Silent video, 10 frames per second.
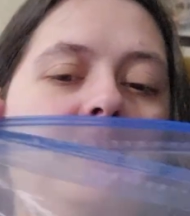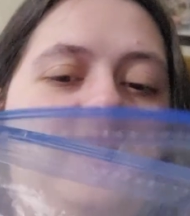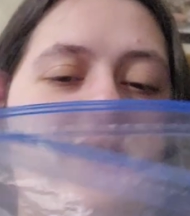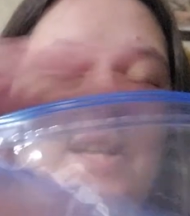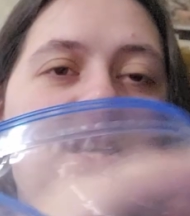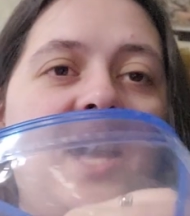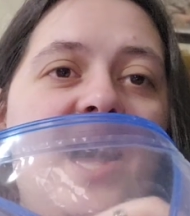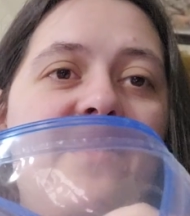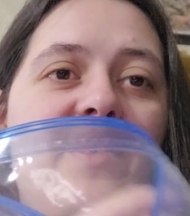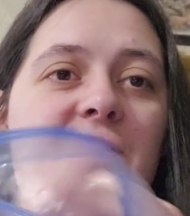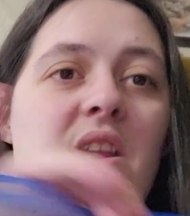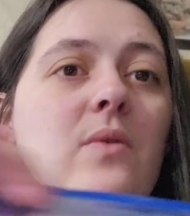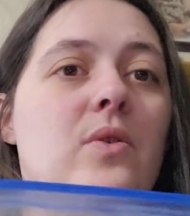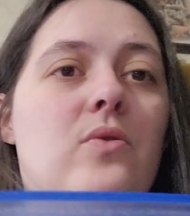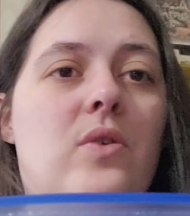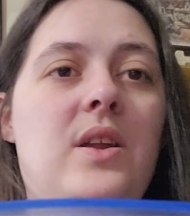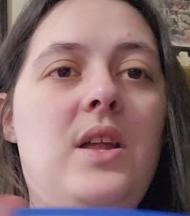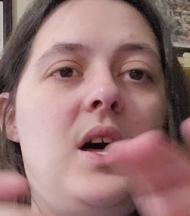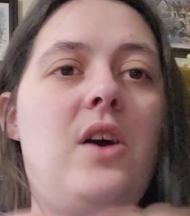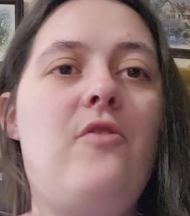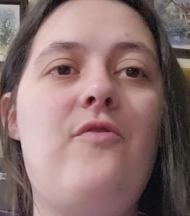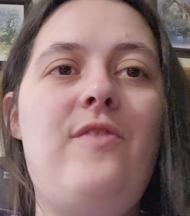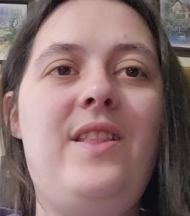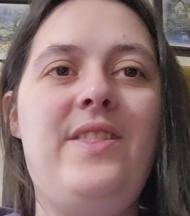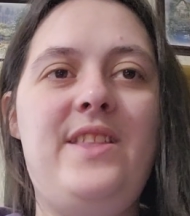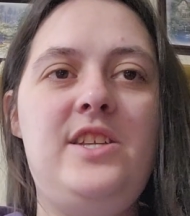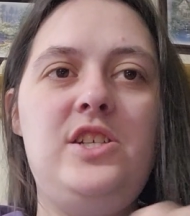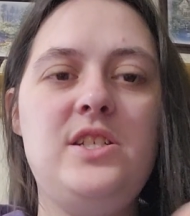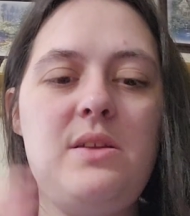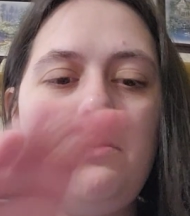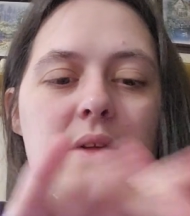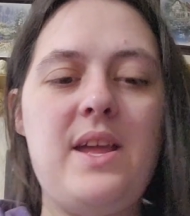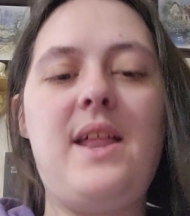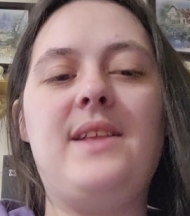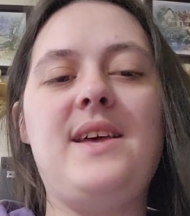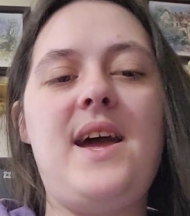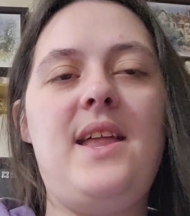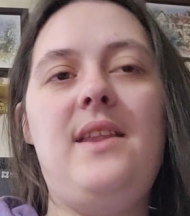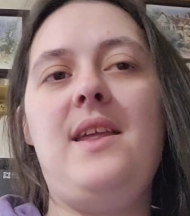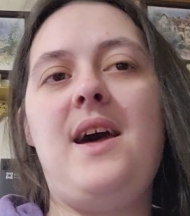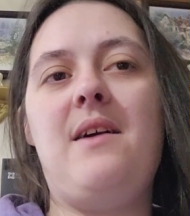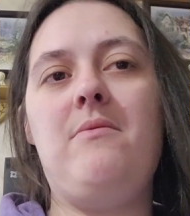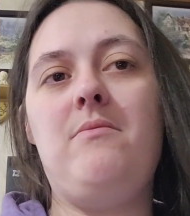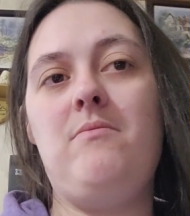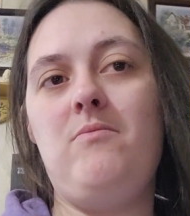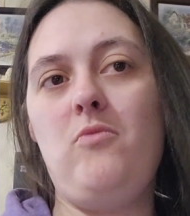since I did have a video recorded of this year's template, and I decided